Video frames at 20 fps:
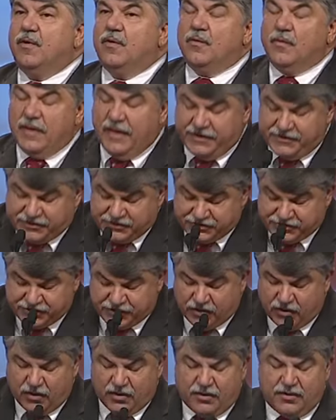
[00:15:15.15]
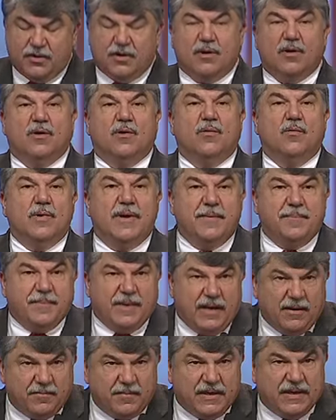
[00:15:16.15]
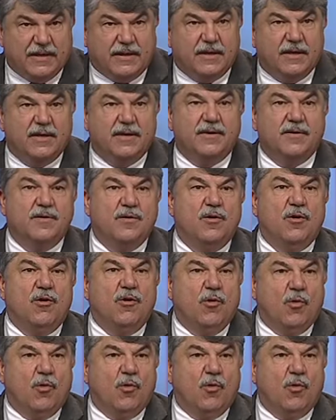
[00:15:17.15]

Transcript: registered Republican